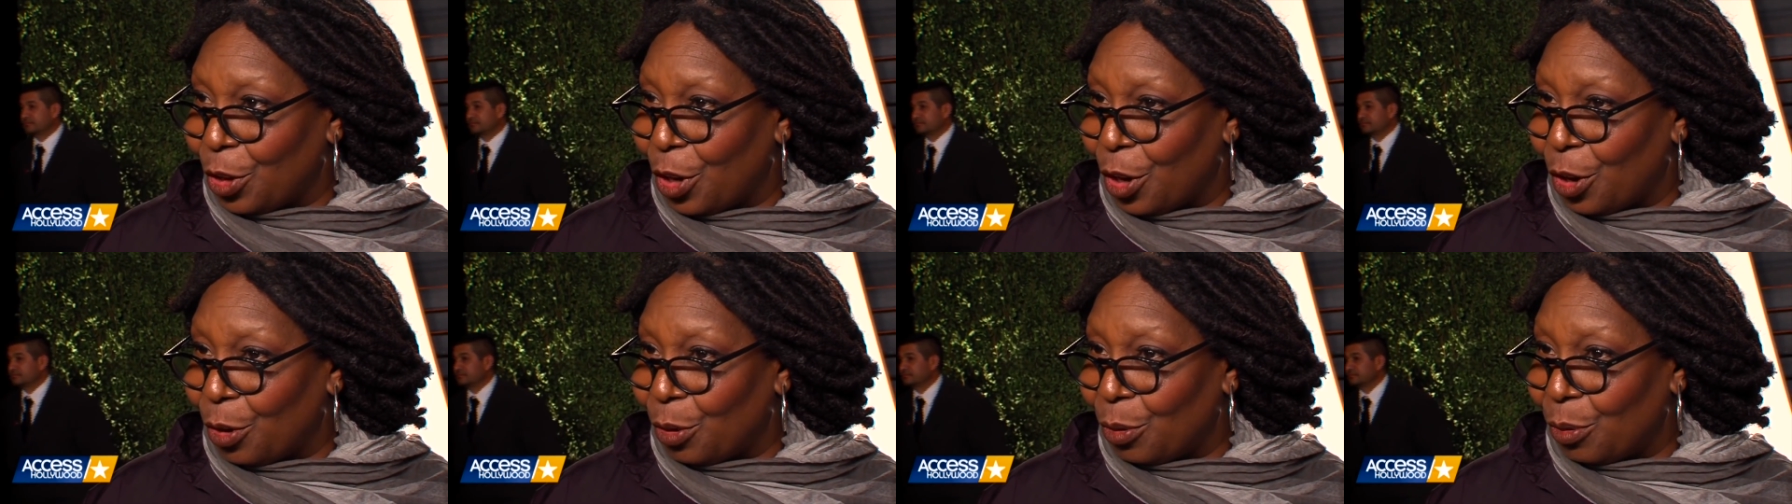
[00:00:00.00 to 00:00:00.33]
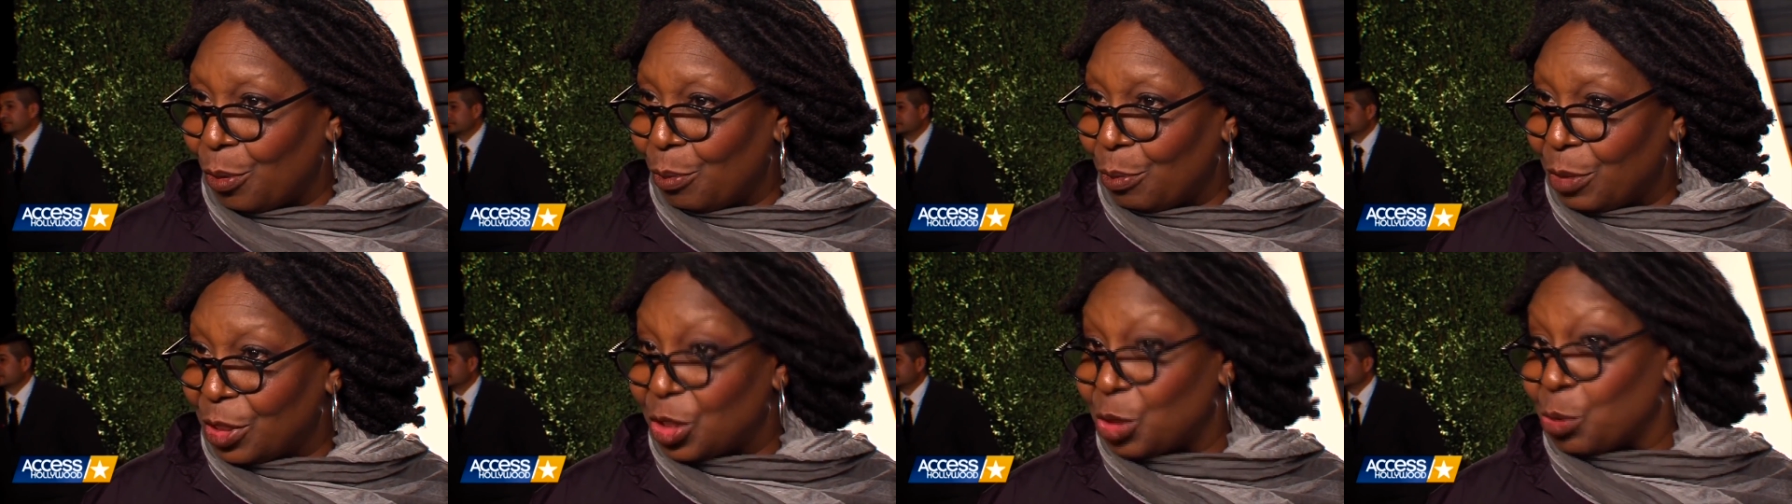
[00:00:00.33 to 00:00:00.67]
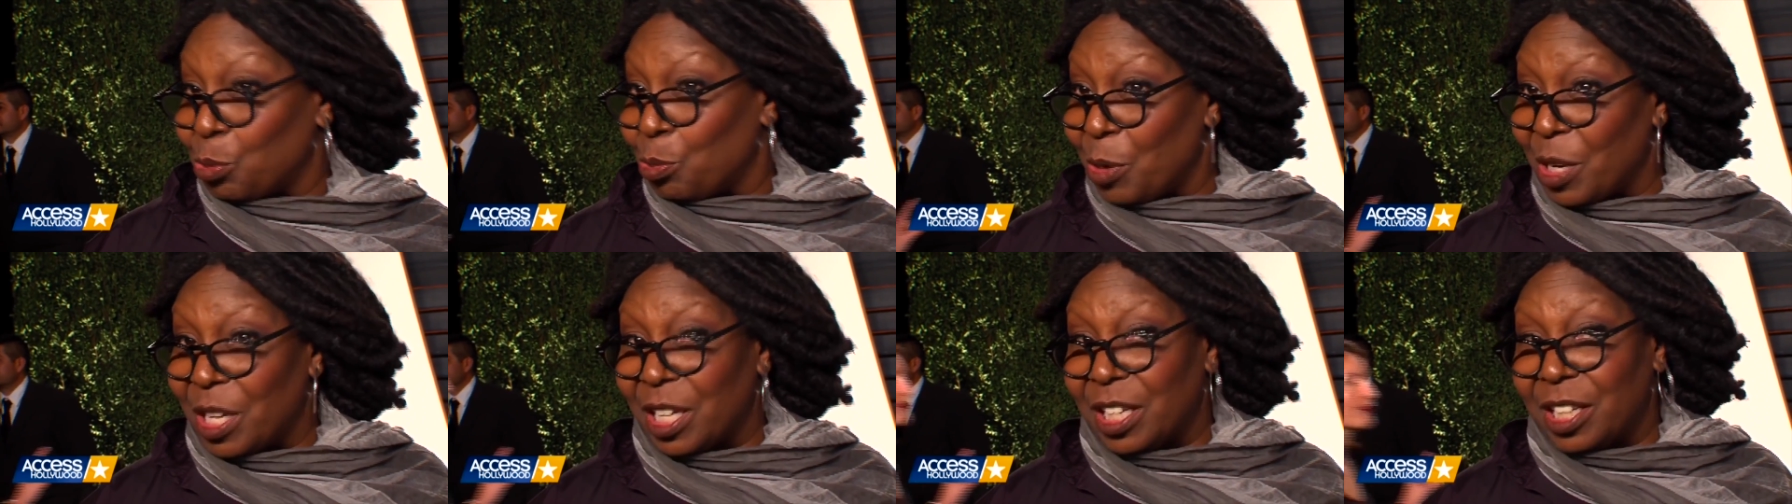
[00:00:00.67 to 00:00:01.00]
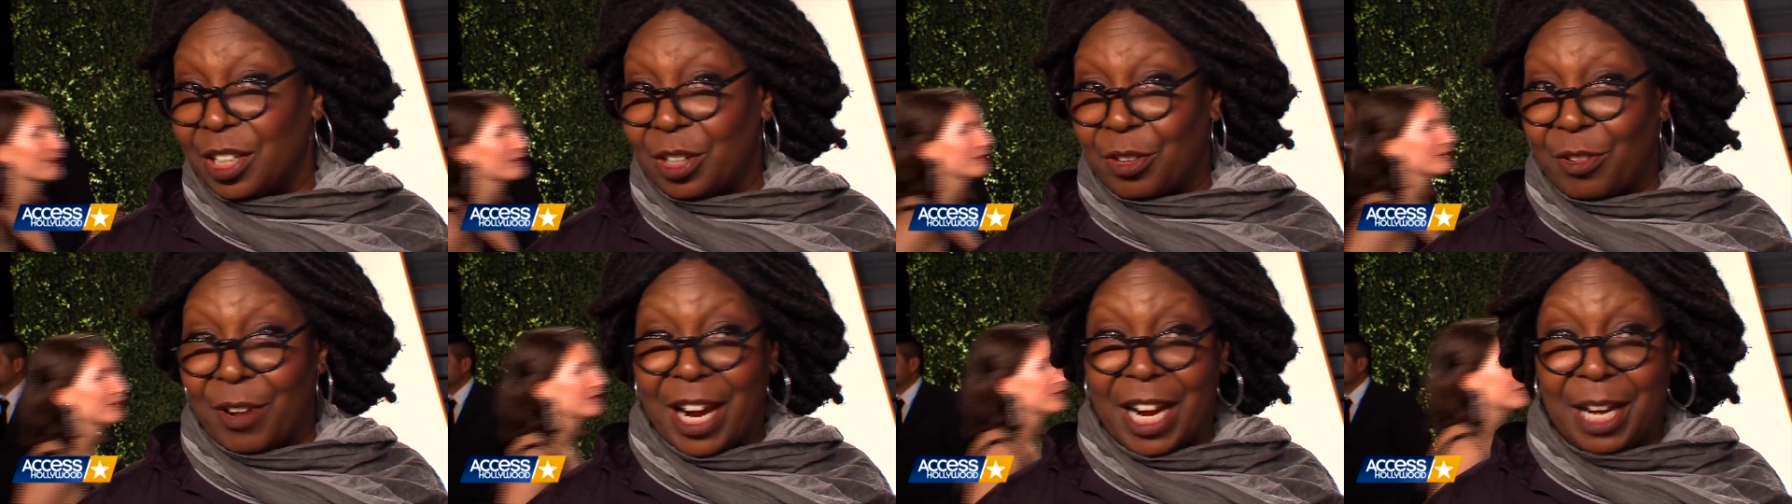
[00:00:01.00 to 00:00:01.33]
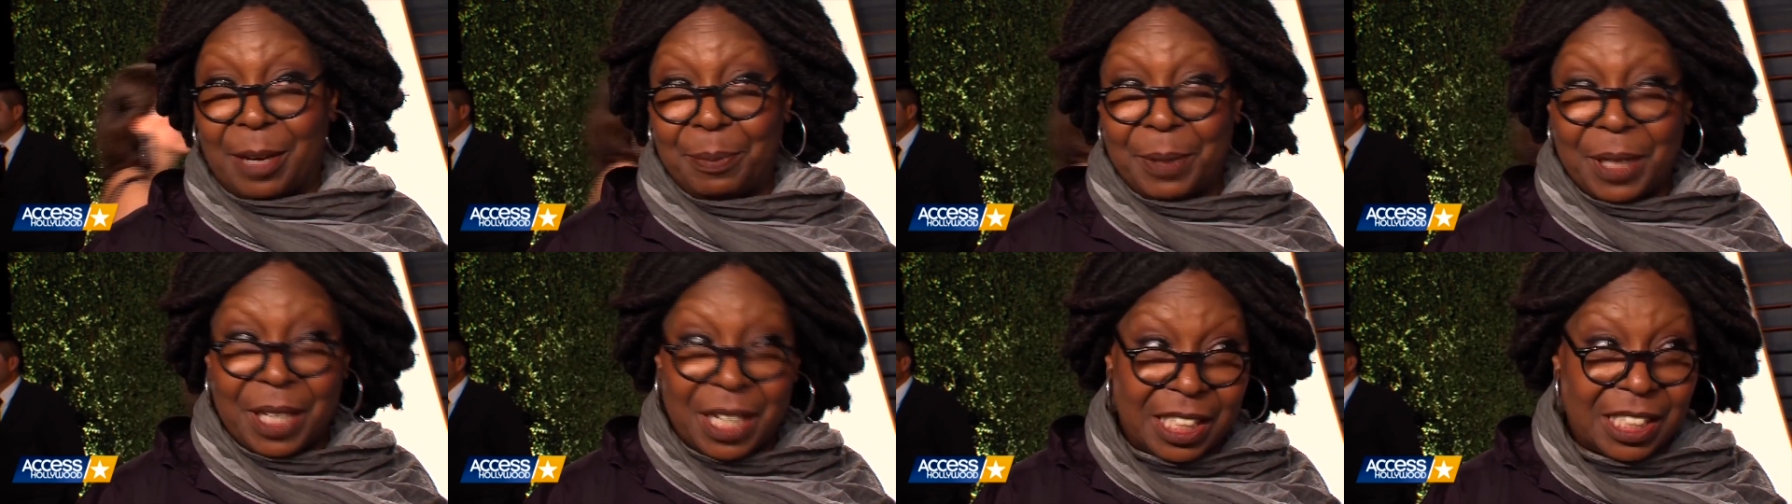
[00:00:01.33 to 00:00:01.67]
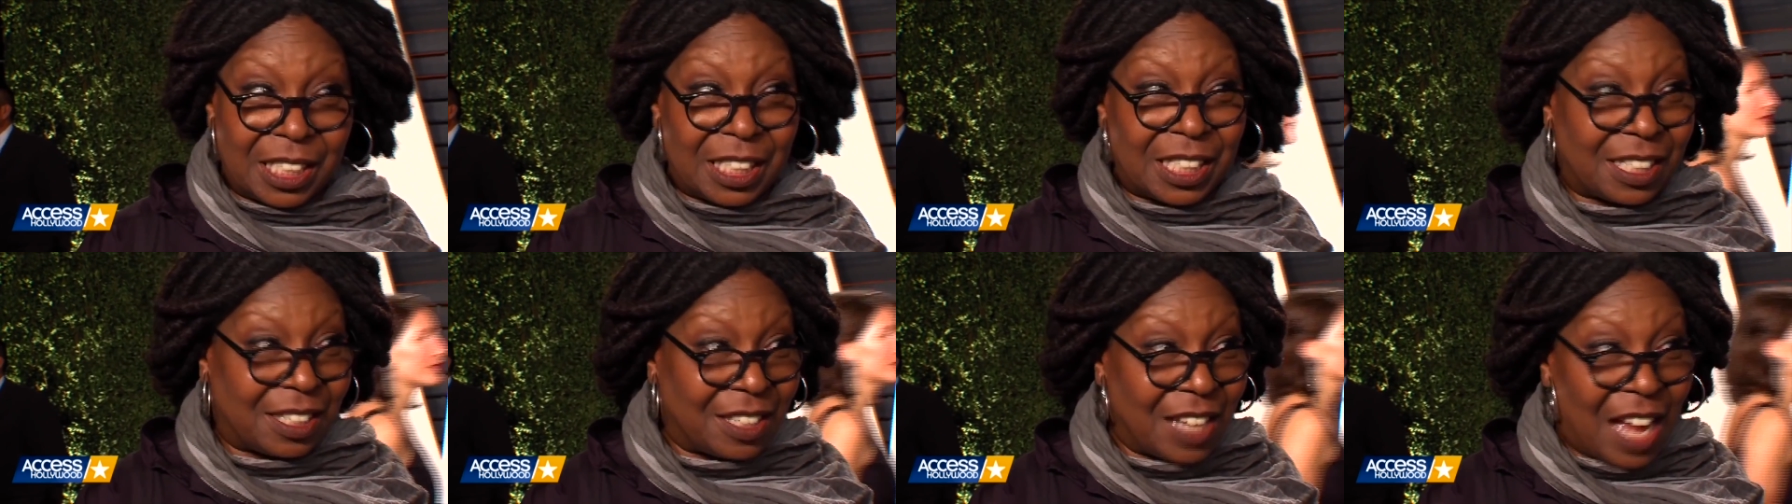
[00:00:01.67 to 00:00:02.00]
glued to your couch.
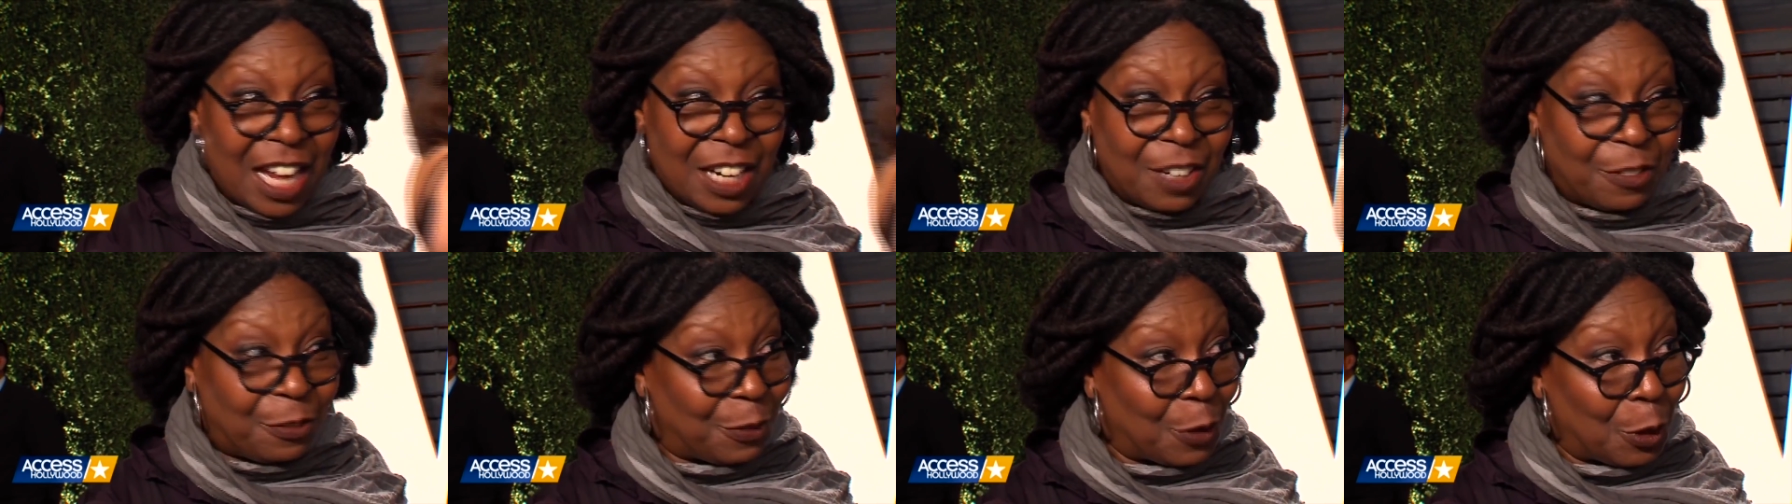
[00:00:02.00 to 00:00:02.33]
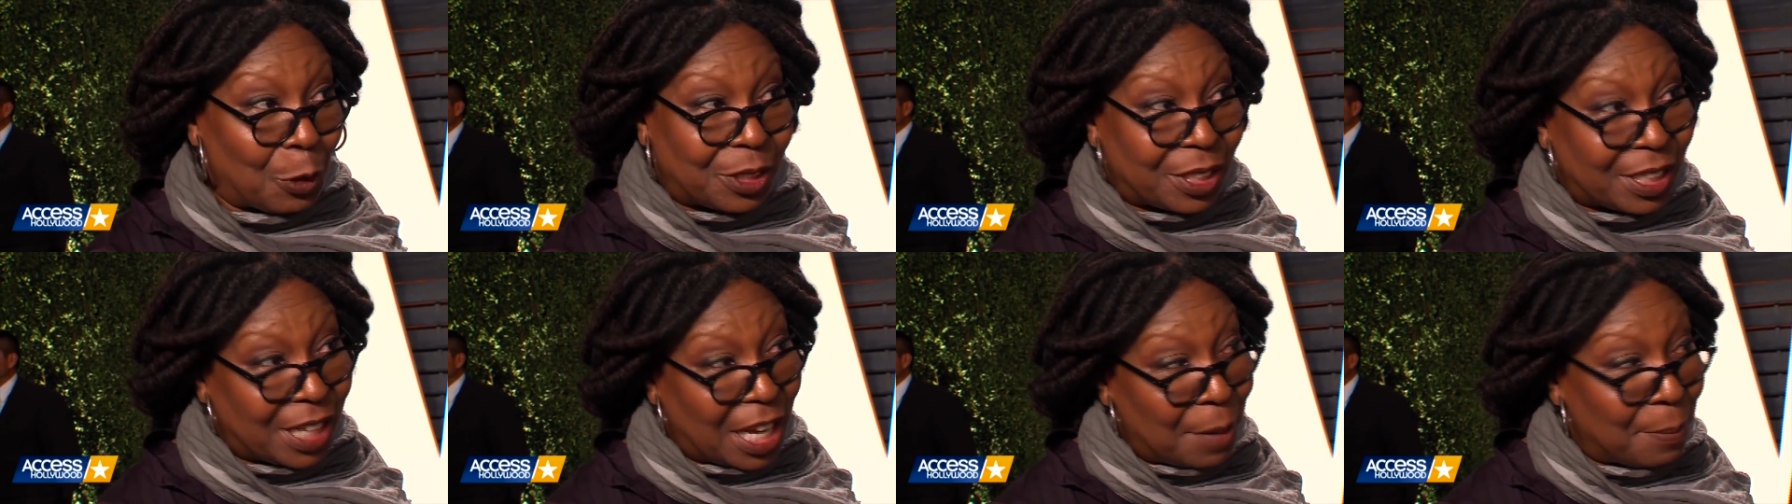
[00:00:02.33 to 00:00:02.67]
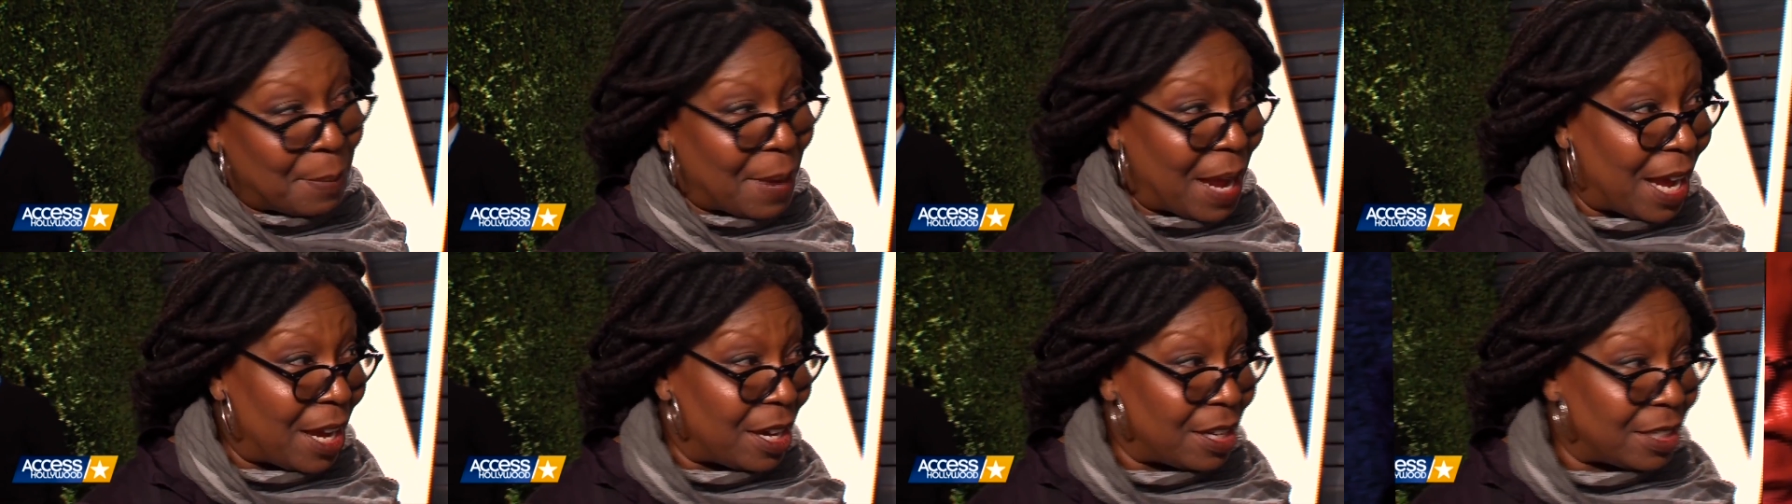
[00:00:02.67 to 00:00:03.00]
Goldberg has been outspoken about her